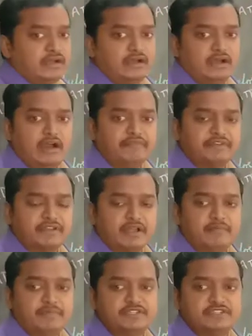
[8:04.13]
after
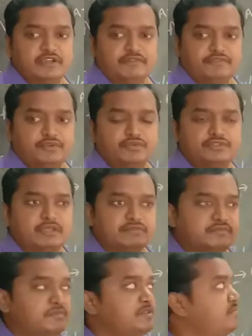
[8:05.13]
completion of two steps,
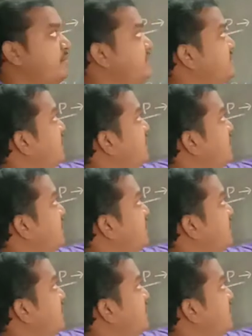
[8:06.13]
means major